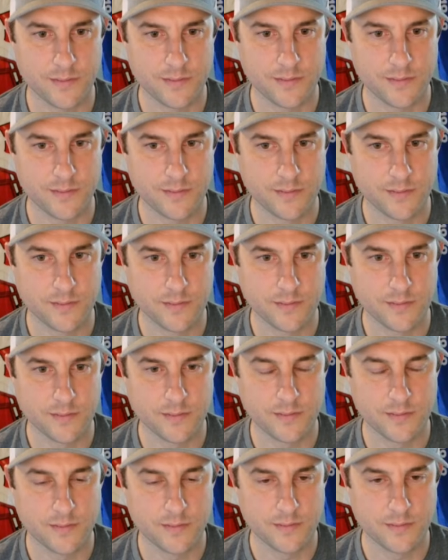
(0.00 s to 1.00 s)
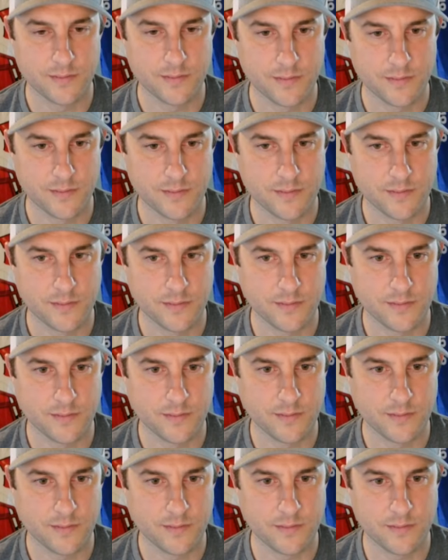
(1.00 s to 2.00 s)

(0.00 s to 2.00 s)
This person isn't speaking.